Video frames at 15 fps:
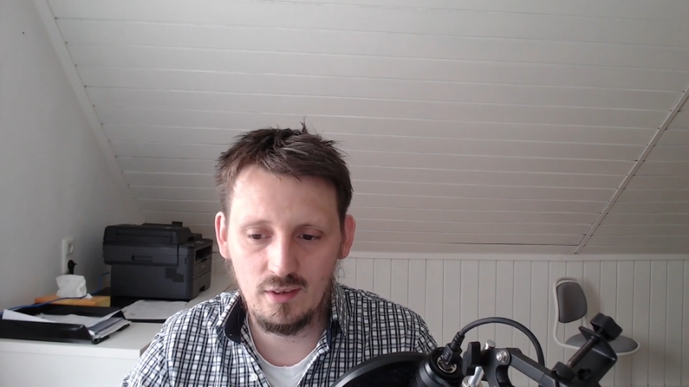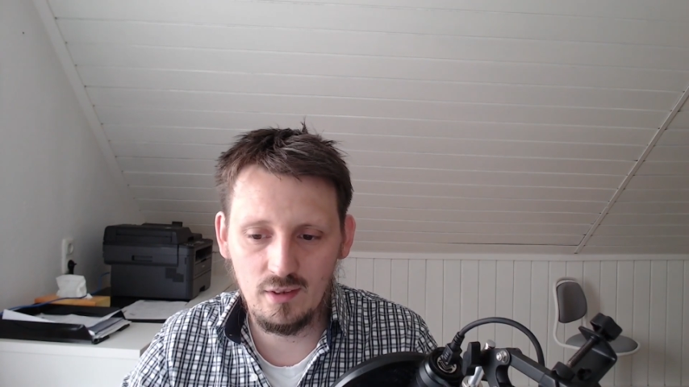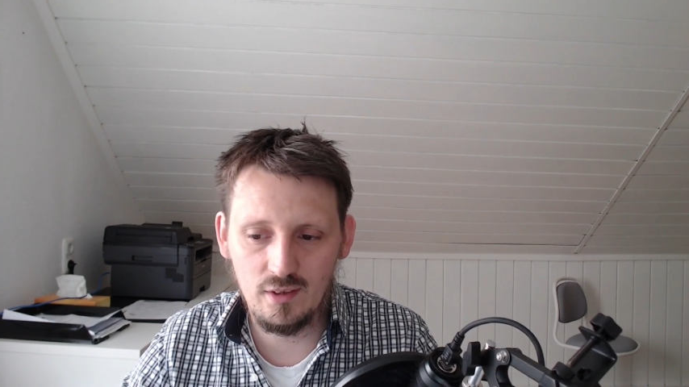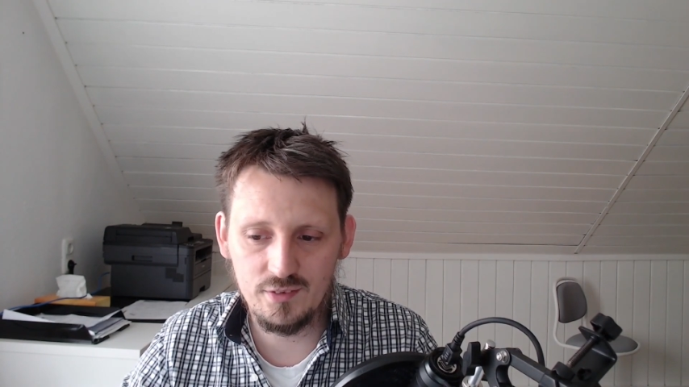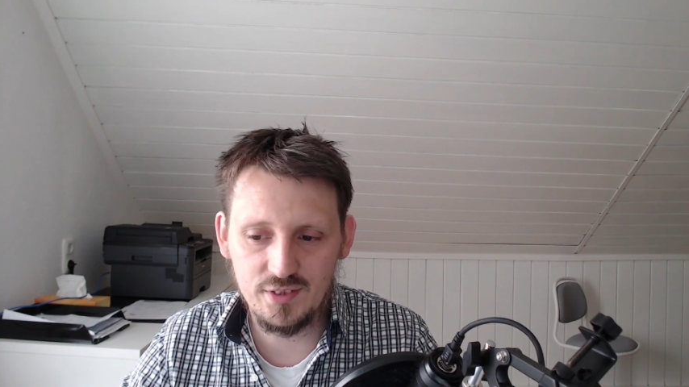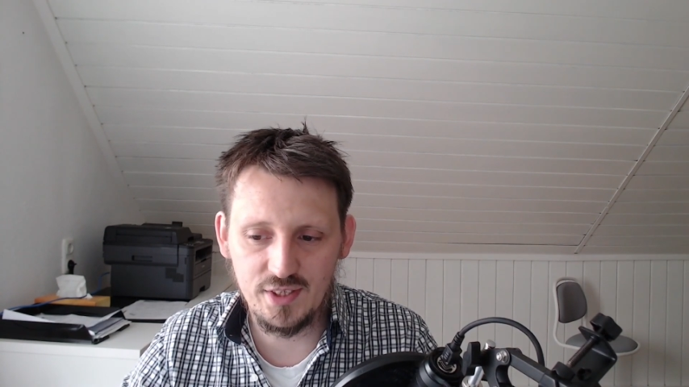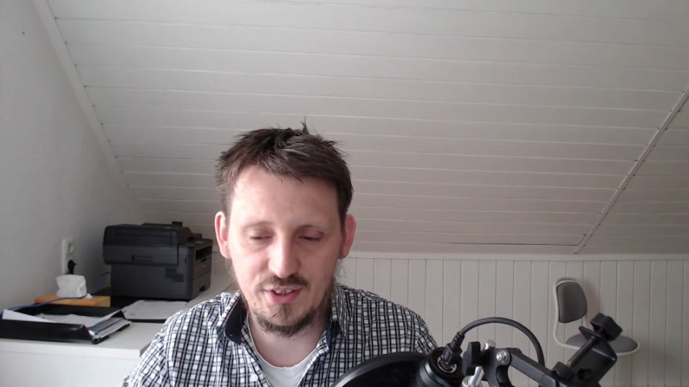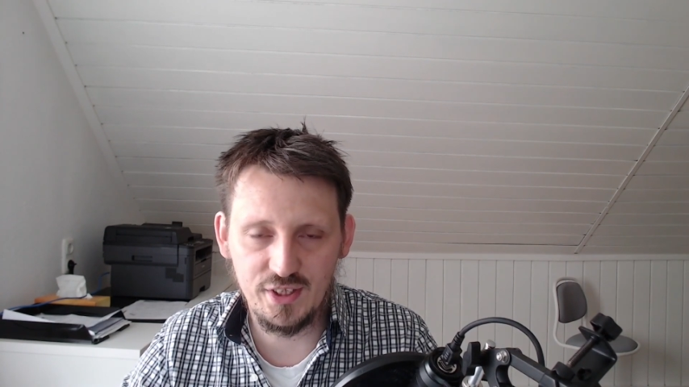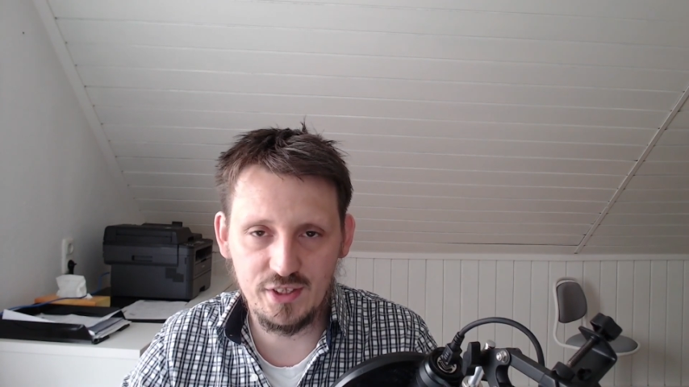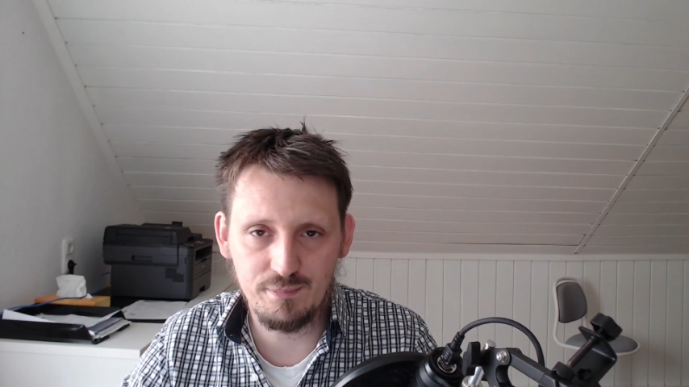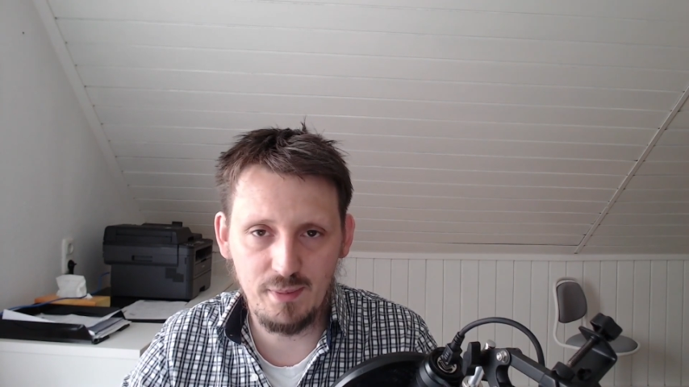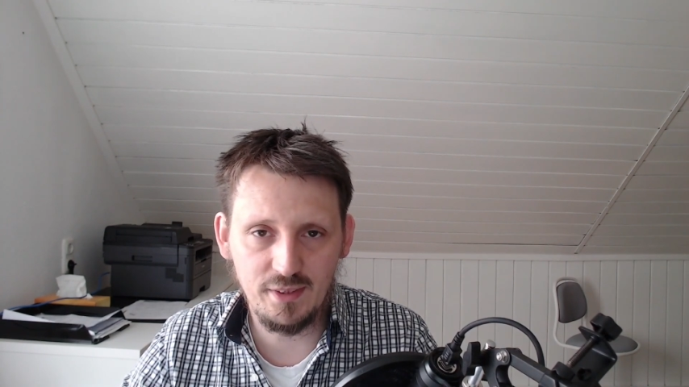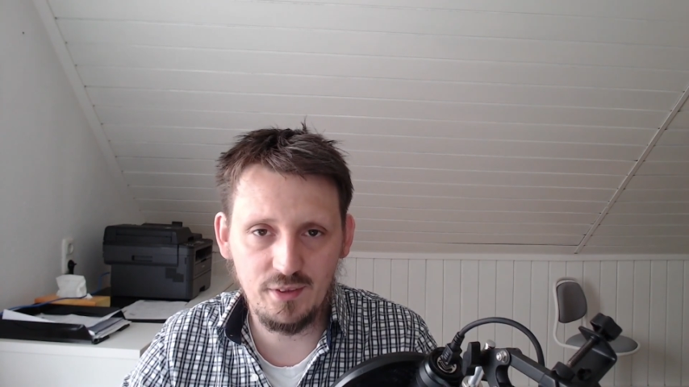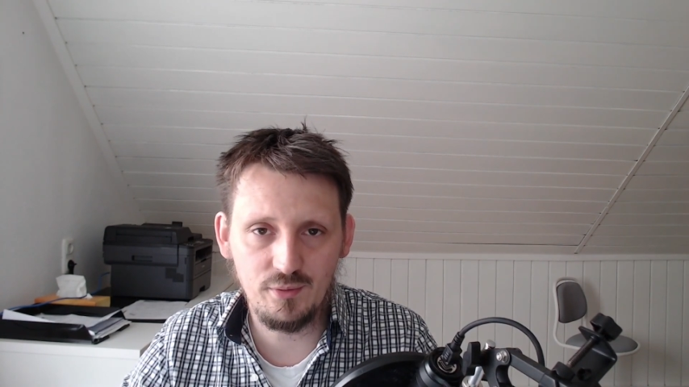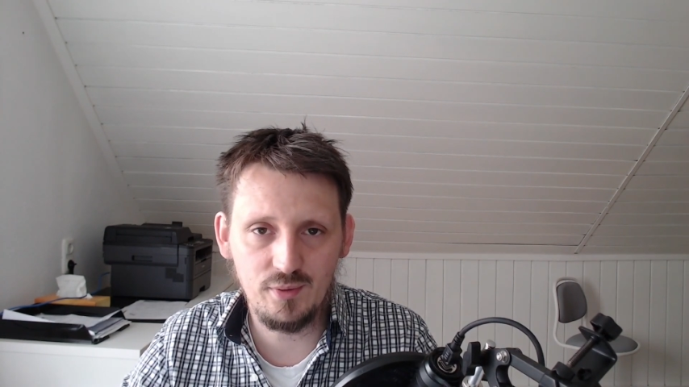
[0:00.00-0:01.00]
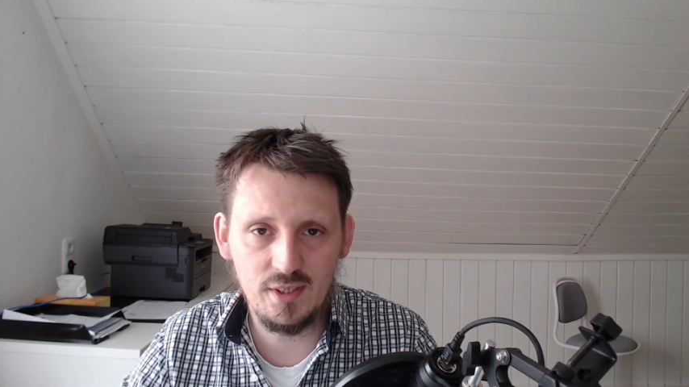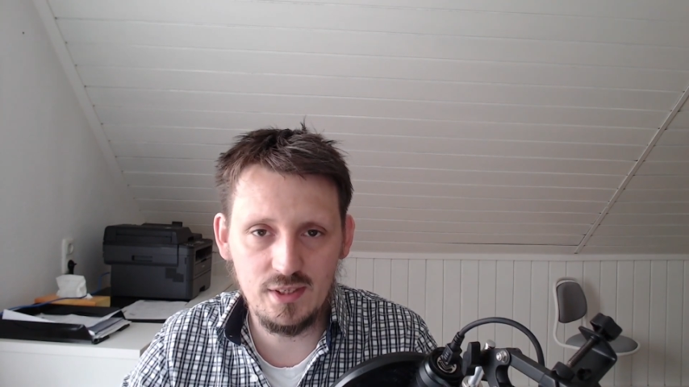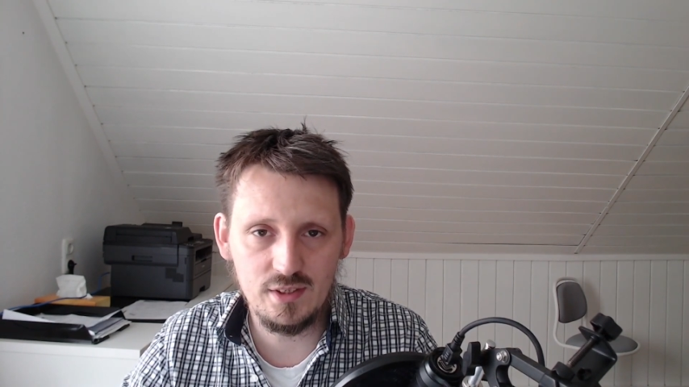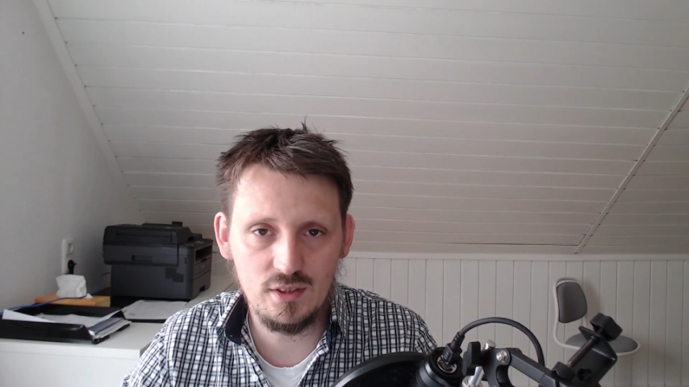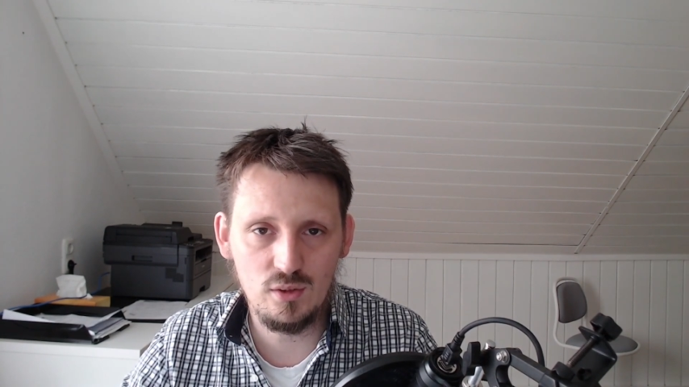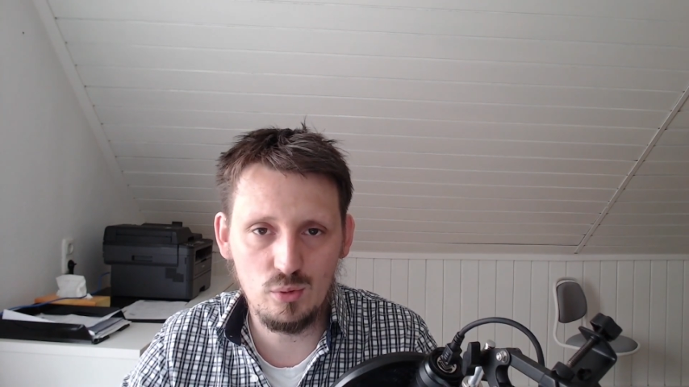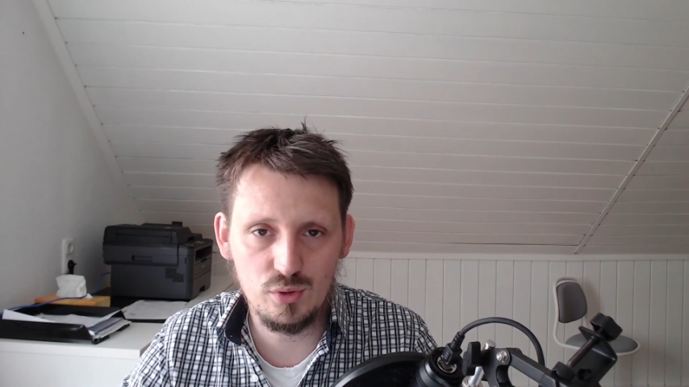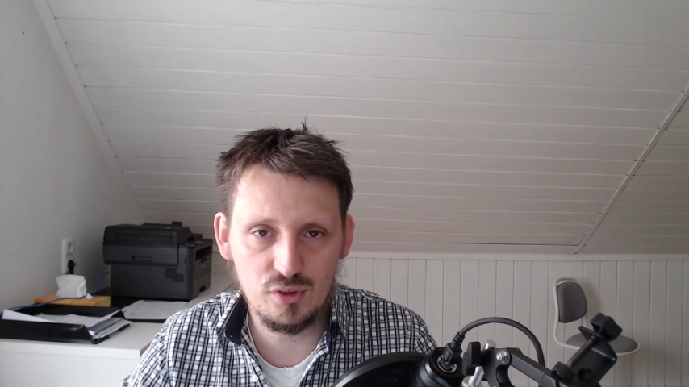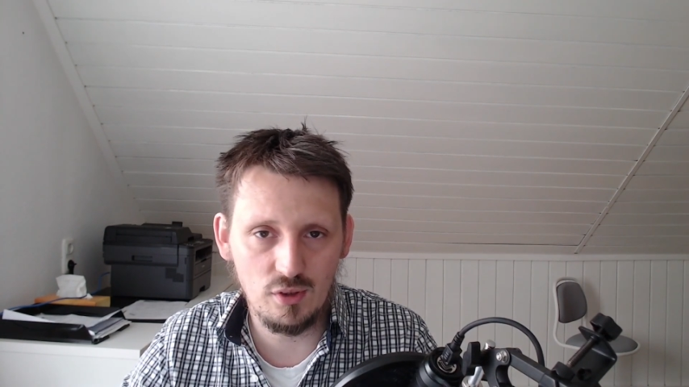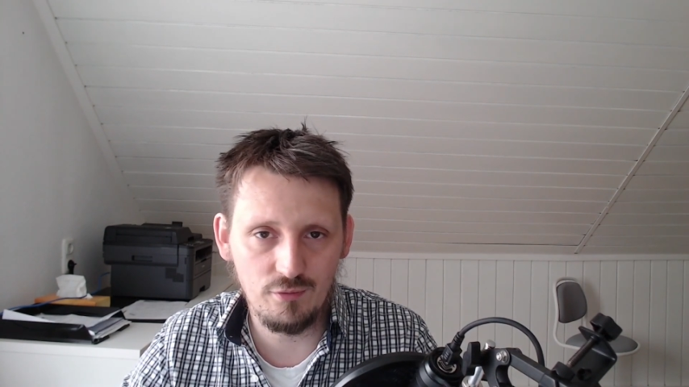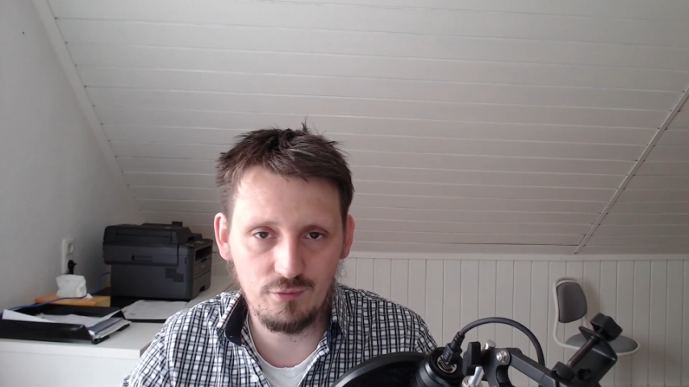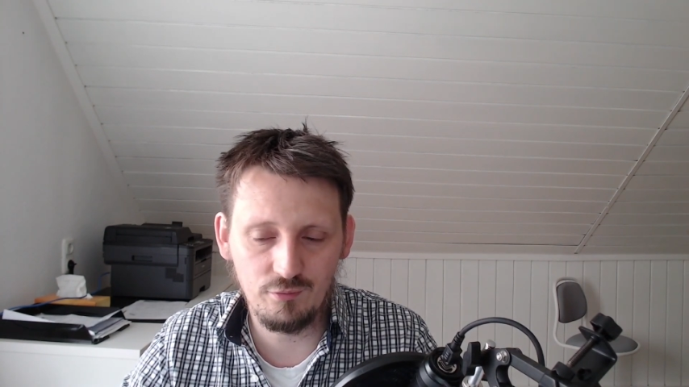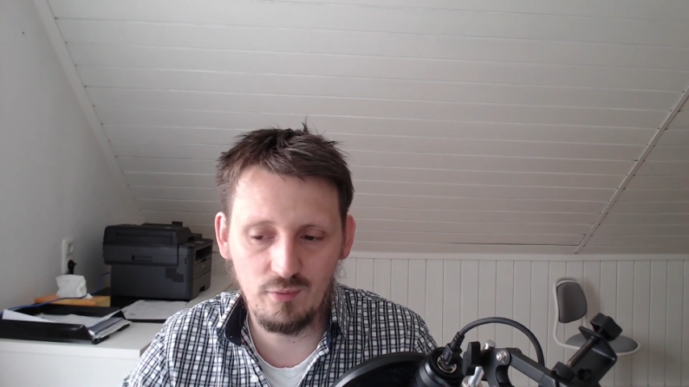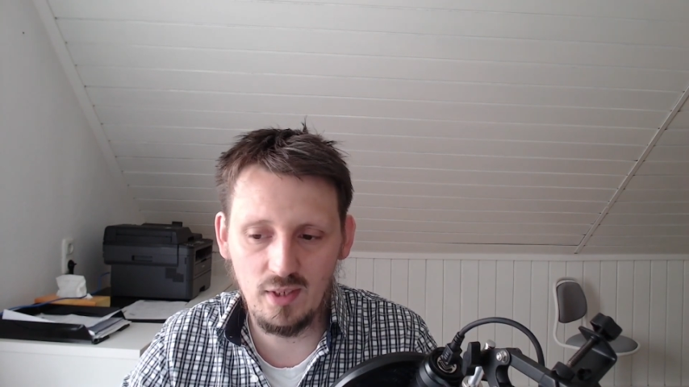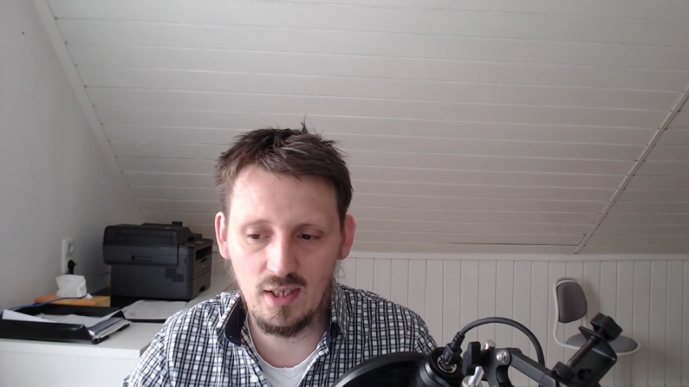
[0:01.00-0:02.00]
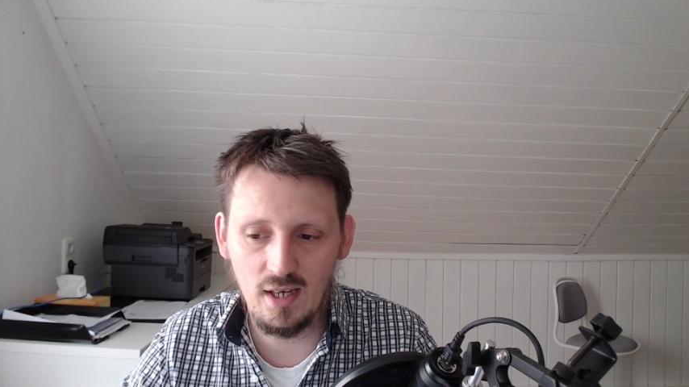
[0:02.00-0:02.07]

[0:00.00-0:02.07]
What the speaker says: such as batteries, new software,